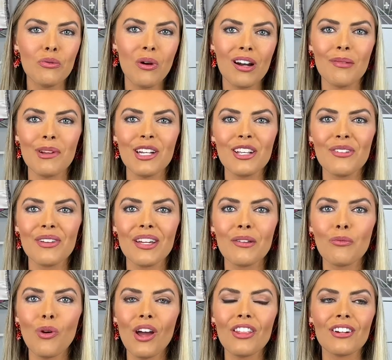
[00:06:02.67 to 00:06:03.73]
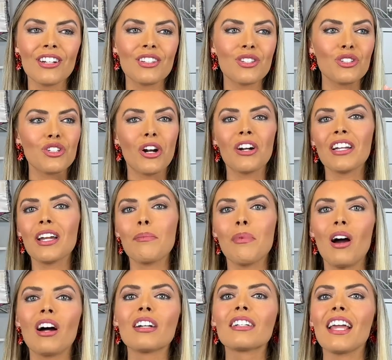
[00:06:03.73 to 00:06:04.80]
want to be doing, whether it's starting a
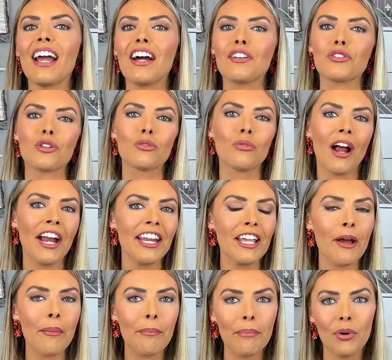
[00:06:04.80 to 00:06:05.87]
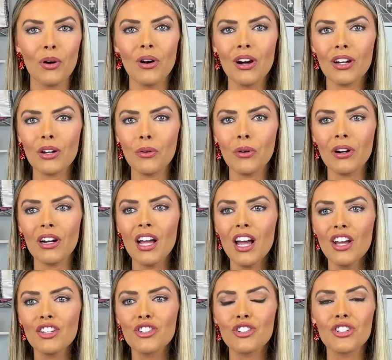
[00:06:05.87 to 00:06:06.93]
podcast or writing a book or
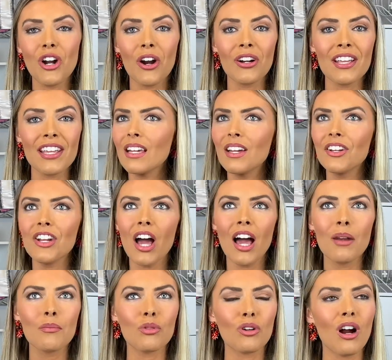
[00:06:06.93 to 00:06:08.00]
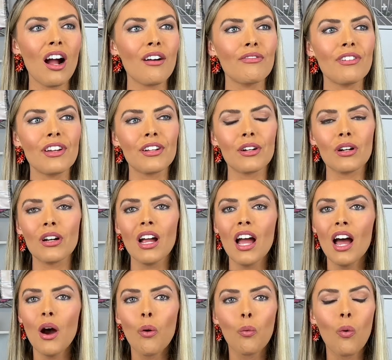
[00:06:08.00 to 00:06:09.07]
starting a nonprofit or
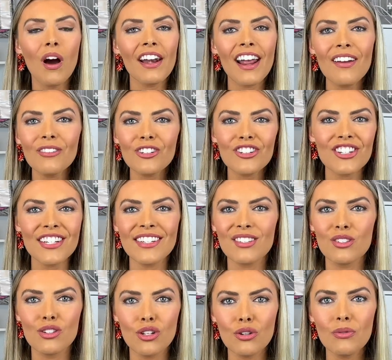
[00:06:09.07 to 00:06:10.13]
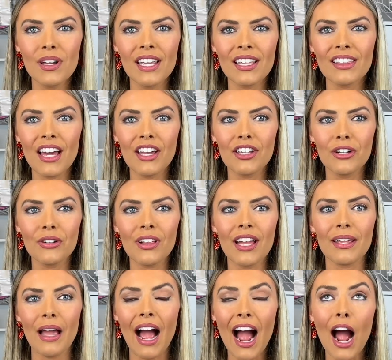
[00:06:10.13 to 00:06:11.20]
whatever she's doing that you're
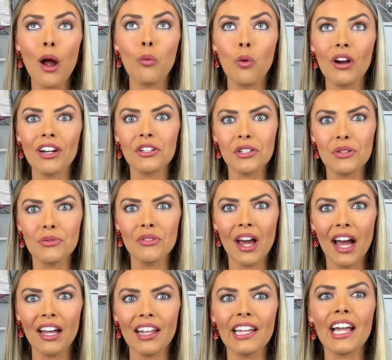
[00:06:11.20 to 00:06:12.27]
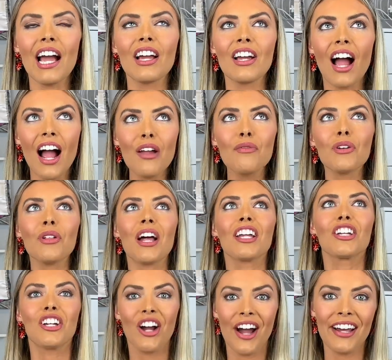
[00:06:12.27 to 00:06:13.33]
like, I want to do that. Like, I feel
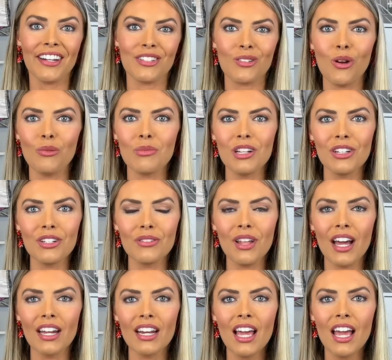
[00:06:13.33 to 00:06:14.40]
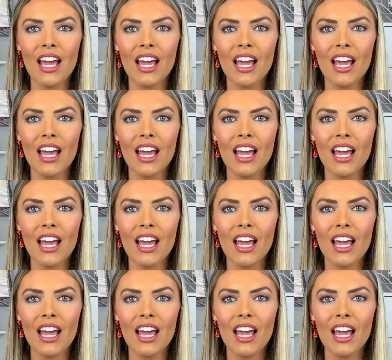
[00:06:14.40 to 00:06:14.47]
like God has called me to do that.